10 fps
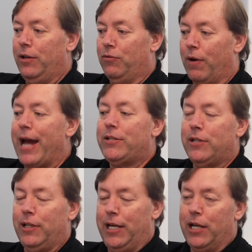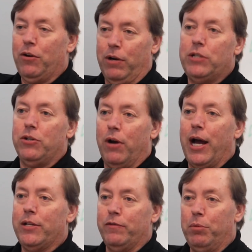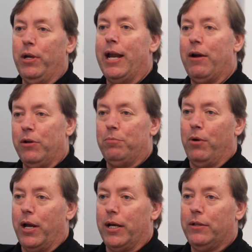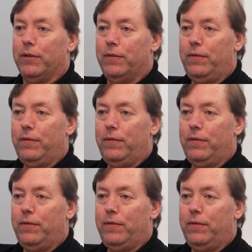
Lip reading: drastically increase your odds of putting out good product?